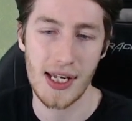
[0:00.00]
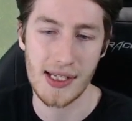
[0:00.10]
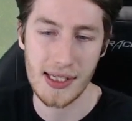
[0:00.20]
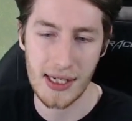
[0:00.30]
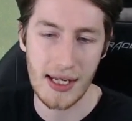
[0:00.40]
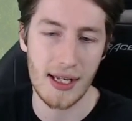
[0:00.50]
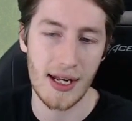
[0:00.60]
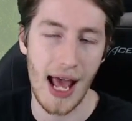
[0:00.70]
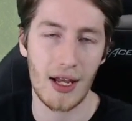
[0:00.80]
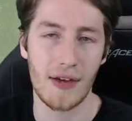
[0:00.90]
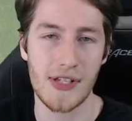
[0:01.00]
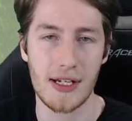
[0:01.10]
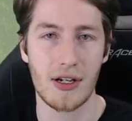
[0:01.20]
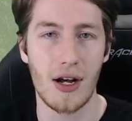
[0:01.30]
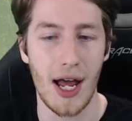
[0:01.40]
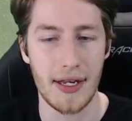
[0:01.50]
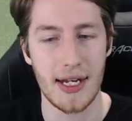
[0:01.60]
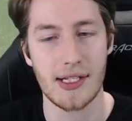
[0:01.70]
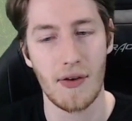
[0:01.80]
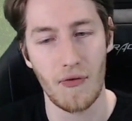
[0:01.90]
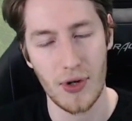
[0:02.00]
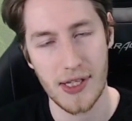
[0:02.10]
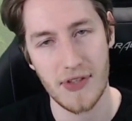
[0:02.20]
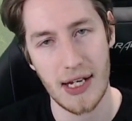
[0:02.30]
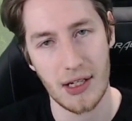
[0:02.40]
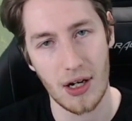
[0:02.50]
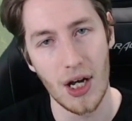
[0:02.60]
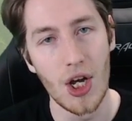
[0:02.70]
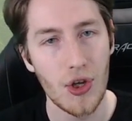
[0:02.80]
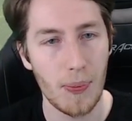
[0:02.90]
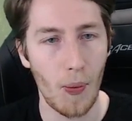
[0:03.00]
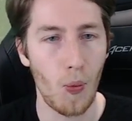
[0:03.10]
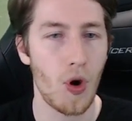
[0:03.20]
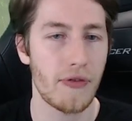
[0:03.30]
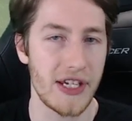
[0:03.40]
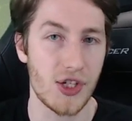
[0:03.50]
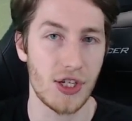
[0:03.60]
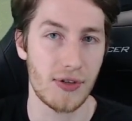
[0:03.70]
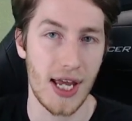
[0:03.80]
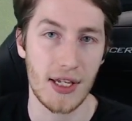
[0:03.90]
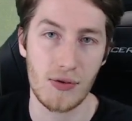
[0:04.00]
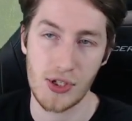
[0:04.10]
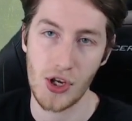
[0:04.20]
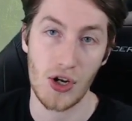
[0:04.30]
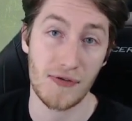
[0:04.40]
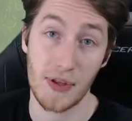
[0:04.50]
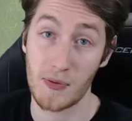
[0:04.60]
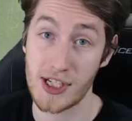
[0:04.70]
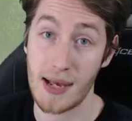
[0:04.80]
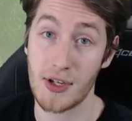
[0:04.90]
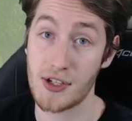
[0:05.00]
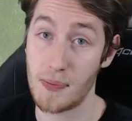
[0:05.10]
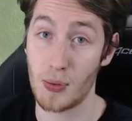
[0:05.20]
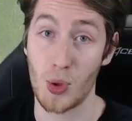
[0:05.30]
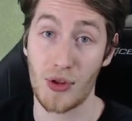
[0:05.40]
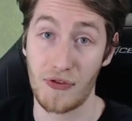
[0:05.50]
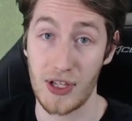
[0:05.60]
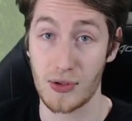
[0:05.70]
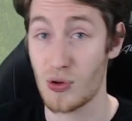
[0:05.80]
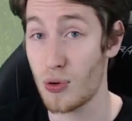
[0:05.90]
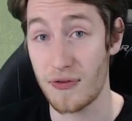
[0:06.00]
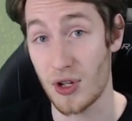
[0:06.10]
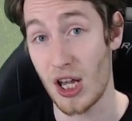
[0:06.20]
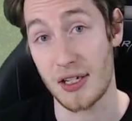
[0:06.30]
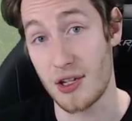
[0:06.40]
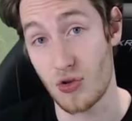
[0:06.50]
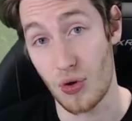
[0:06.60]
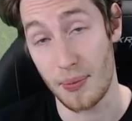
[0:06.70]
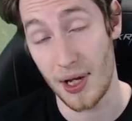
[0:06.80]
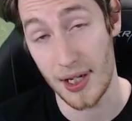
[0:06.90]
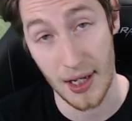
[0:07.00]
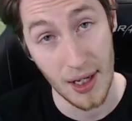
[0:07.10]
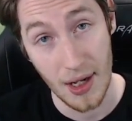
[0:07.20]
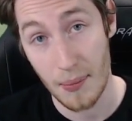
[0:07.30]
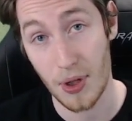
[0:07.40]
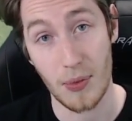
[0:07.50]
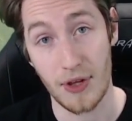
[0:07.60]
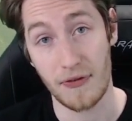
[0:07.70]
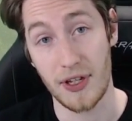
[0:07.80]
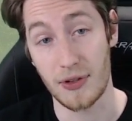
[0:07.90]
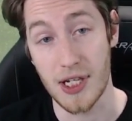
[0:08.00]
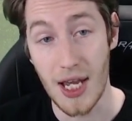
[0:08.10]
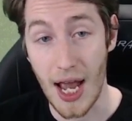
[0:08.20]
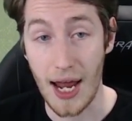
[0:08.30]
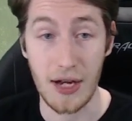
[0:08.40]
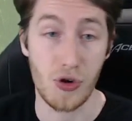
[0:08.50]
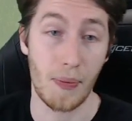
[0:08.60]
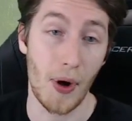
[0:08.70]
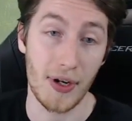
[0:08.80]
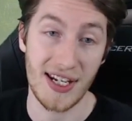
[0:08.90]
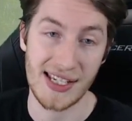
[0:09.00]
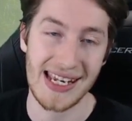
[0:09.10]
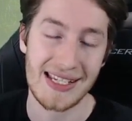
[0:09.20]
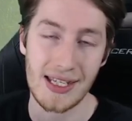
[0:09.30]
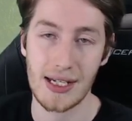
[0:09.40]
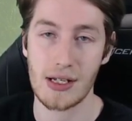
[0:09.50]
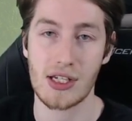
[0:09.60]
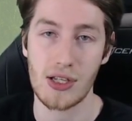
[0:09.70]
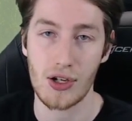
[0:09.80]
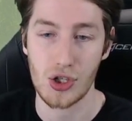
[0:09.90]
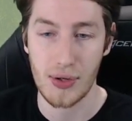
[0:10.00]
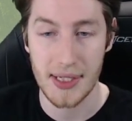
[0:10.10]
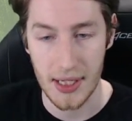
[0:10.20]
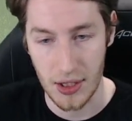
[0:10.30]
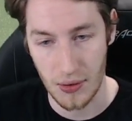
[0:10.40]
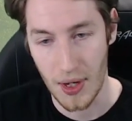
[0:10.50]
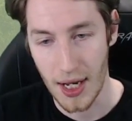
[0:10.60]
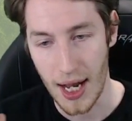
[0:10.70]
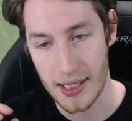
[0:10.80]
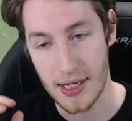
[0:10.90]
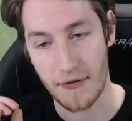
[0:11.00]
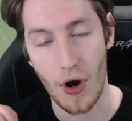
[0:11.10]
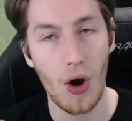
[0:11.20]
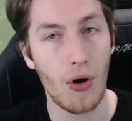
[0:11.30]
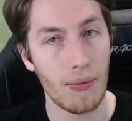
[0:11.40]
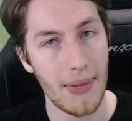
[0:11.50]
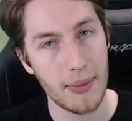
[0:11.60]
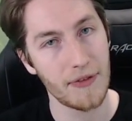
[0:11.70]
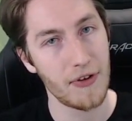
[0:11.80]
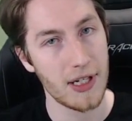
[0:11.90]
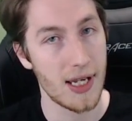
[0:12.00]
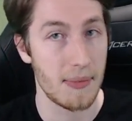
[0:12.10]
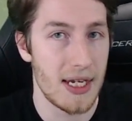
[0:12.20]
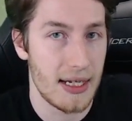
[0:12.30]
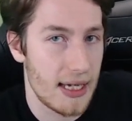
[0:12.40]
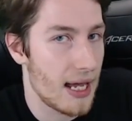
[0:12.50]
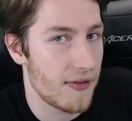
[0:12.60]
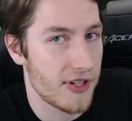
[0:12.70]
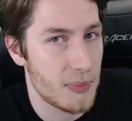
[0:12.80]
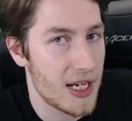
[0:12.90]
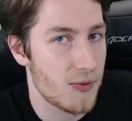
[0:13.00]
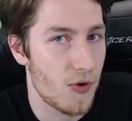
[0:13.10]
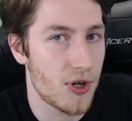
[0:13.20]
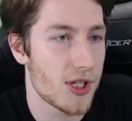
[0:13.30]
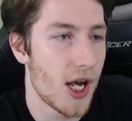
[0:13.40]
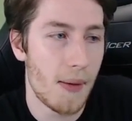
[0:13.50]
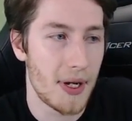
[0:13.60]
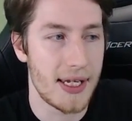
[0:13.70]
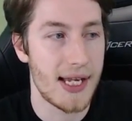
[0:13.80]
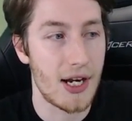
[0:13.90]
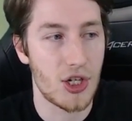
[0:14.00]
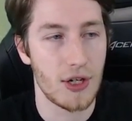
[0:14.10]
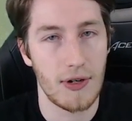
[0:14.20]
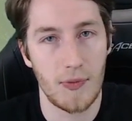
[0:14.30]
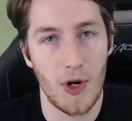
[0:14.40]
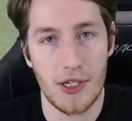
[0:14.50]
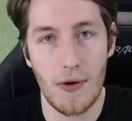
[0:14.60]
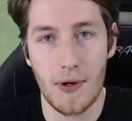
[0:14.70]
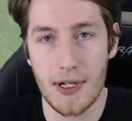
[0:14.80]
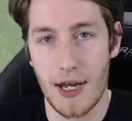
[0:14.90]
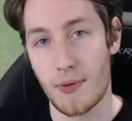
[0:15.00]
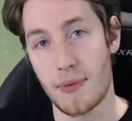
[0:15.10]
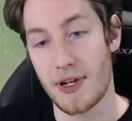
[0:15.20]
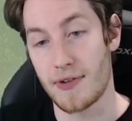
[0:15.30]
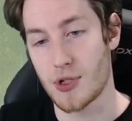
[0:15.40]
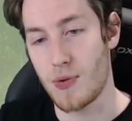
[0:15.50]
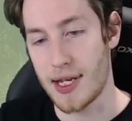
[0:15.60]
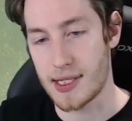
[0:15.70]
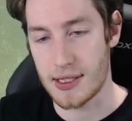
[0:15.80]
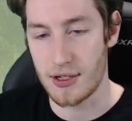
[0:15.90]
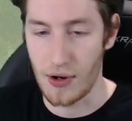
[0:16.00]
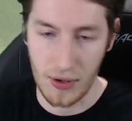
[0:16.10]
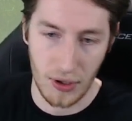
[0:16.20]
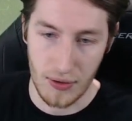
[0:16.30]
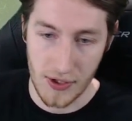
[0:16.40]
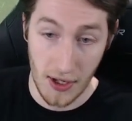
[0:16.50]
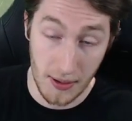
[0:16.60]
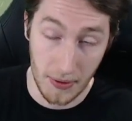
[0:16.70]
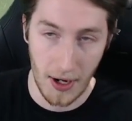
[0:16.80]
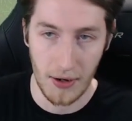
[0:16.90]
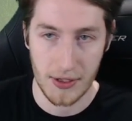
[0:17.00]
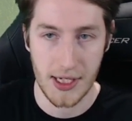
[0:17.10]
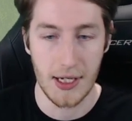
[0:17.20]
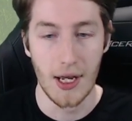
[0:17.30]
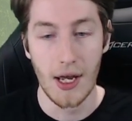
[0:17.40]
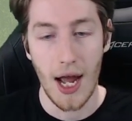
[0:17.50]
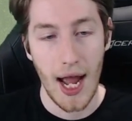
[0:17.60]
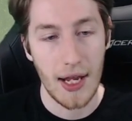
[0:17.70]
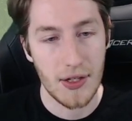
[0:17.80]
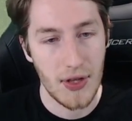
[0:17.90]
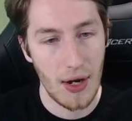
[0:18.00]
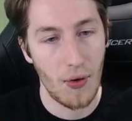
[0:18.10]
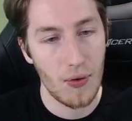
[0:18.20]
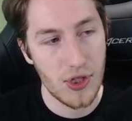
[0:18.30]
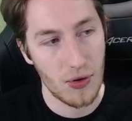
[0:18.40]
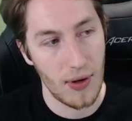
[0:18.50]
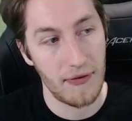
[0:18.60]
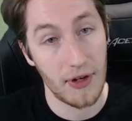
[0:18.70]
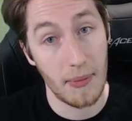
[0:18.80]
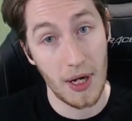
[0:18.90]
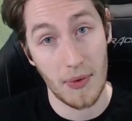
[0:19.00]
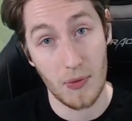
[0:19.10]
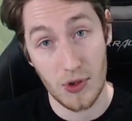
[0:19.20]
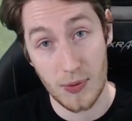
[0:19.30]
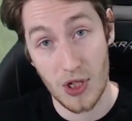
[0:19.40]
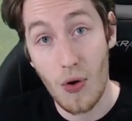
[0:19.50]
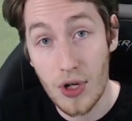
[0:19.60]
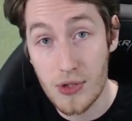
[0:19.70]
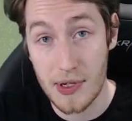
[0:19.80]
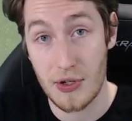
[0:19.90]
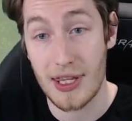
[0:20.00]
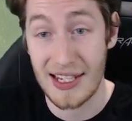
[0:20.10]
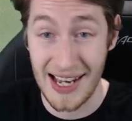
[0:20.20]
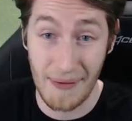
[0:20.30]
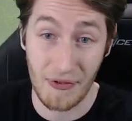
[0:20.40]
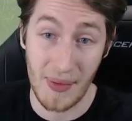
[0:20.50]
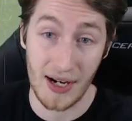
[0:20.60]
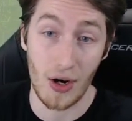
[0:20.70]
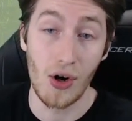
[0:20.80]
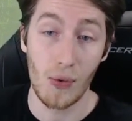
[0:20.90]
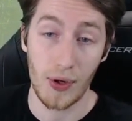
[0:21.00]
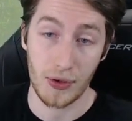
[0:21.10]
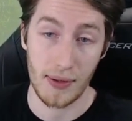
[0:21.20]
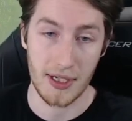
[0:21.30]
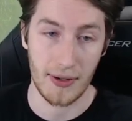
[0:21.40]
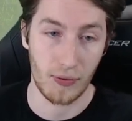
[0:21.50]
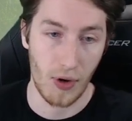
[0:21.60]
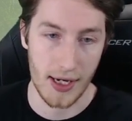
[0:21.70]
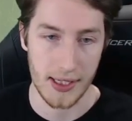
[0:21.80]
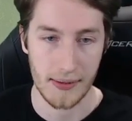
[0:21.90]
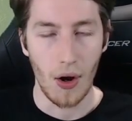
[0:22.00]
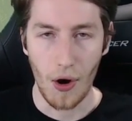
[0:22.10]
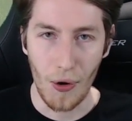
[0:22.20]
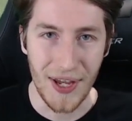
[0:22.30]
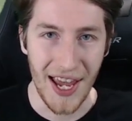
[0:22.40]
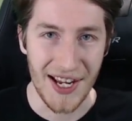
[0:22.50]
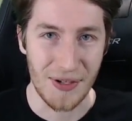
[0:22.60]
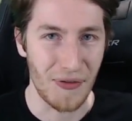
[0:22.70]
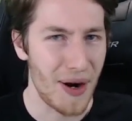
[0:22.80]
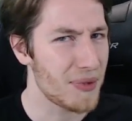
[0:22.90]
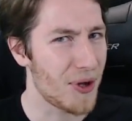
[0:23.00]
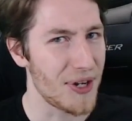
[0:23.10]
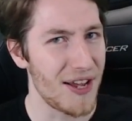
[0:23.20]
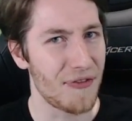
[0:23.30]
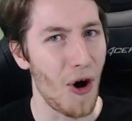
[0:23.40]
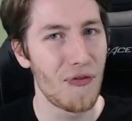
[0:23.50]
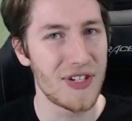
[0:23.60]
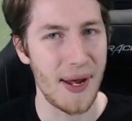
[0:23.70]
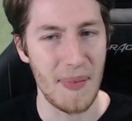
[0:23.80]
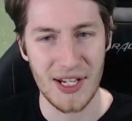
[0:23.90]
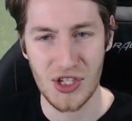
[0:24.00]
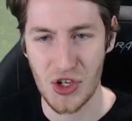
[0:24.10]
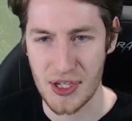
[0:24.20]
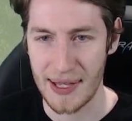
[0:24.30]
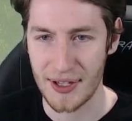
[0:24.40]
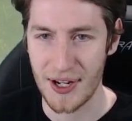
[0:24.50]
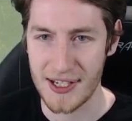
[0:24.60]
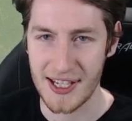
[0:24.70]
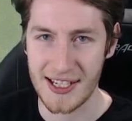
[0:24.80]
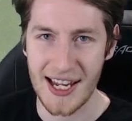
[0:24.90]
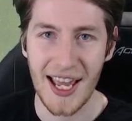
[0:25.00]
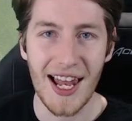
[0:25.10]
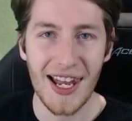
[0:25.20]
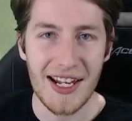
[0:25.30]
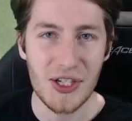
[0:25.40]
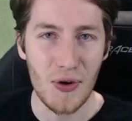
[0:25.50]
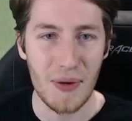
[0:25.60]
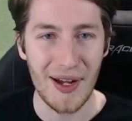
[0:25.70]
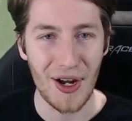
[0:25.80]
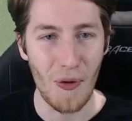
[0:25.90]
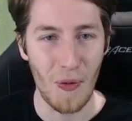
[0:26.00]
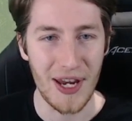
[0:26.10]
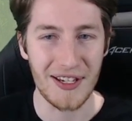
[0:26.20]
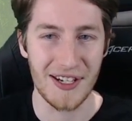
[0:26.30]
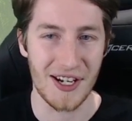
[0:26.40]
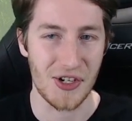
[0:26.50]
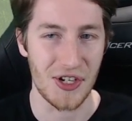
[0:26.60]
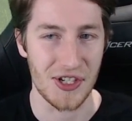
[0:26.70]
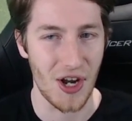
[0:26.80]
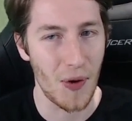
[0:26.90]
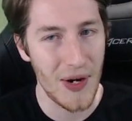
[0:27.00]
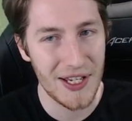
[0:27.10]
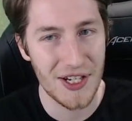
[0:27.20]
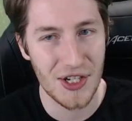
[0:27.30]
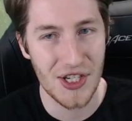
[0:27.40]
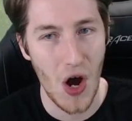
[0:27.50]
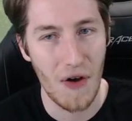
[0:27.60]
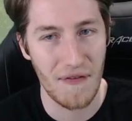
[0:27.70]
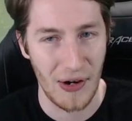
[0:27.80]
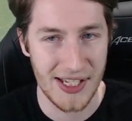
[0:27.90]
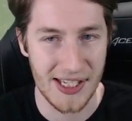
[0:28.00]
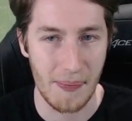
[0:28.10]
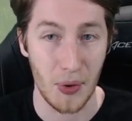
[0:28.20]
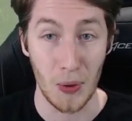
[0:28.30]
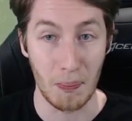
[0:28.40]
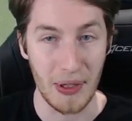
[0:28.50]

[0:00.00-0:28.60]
It's Gideon, Ally of Zendikar, and Nissa, Voice of Zendikar. You put 1 of each in your deck, you search for them with Tamiyos, you put them on the field, or if you're lucky, you draw them earlier, put them on the field, and your opponent is instantly going to start treating you as if, oh, maybe the first game he didn't get any of his Planeswalkers, but he's actually a green-white token deck with a bit of a twist. You know, clues aren't the priority. And they are also great for gumming up the boards with tokens, which you can then tap for mana with Cryptolith Rite. Okay, so I've rambled on here for over 10 minutes just about the cards in the deck. Let's talk about our win conditions. Our win conditions are very simple.